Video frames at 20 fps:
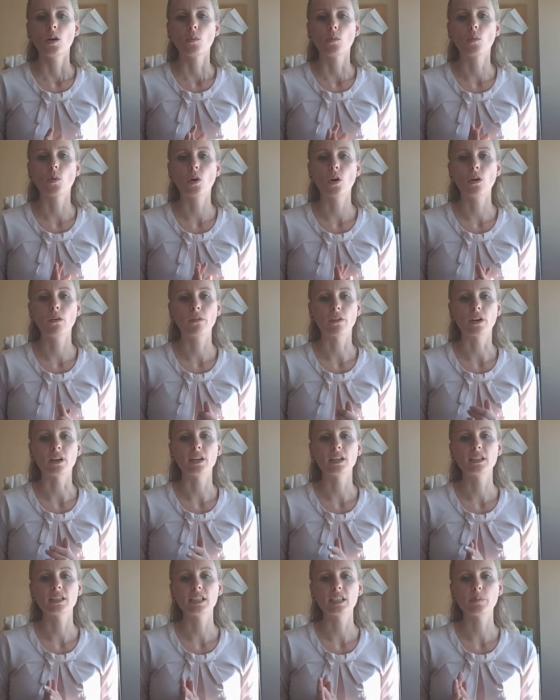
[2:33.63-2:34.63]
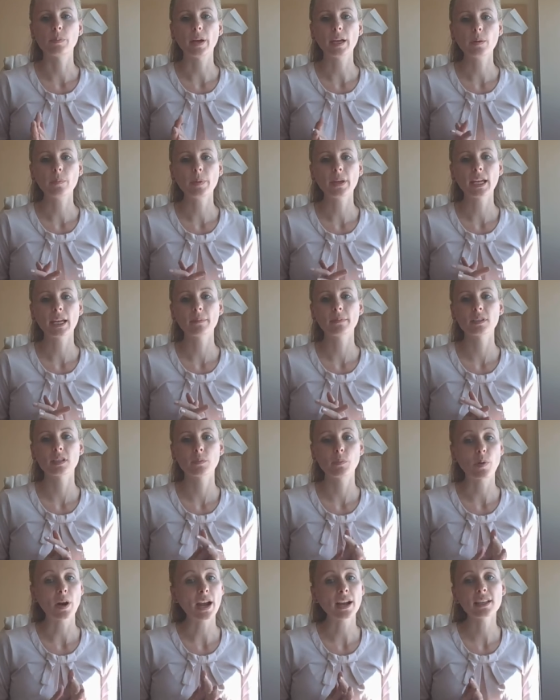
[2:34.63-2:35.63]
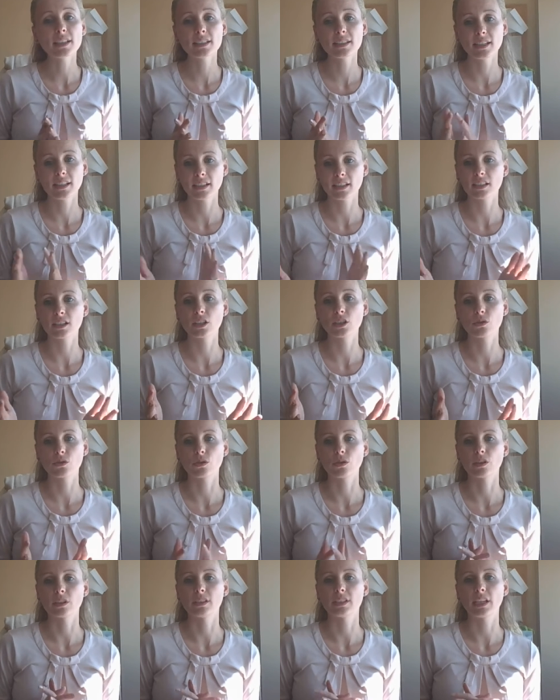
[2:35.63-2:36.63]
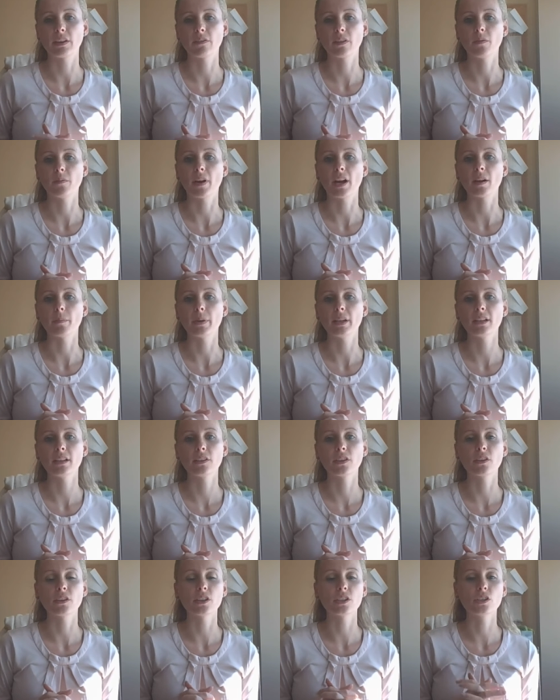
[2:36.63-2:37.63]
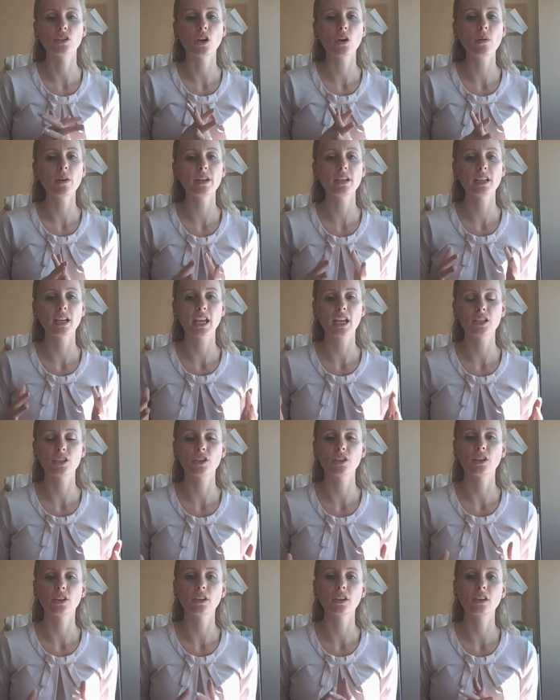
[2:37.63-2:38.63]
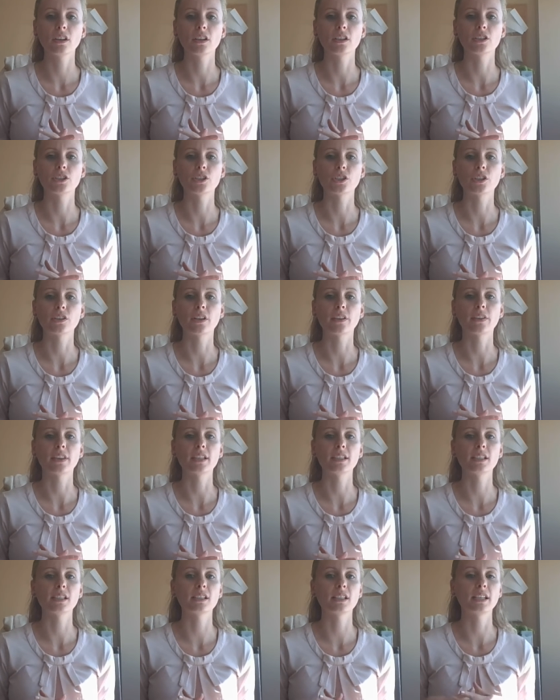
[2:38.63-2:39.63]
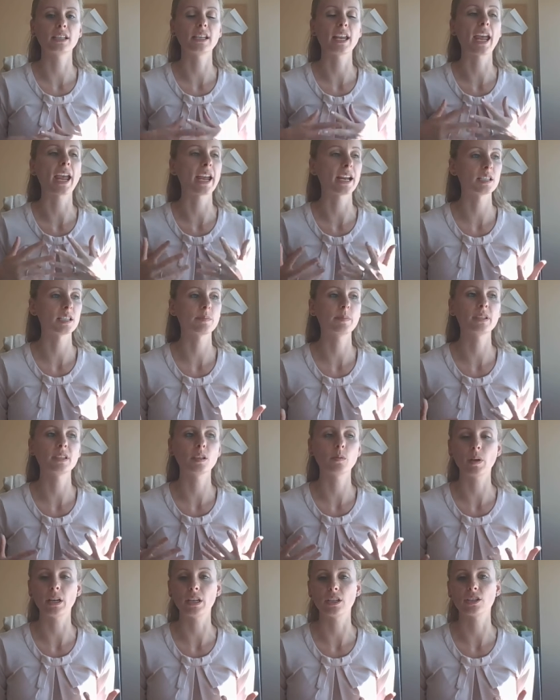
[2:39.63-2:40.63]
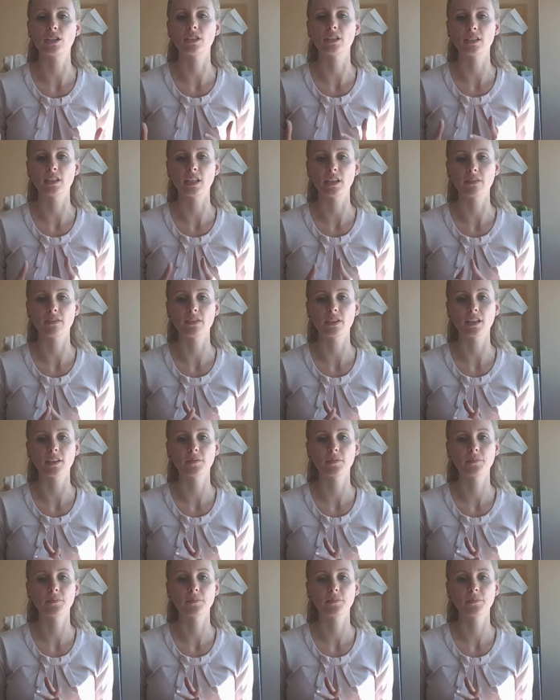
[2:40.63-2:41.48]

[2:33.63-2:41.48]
Moreover, despite being able to practice in this controlled and safe environment, there is no indication in the literature that this is an enhancement to patient safety.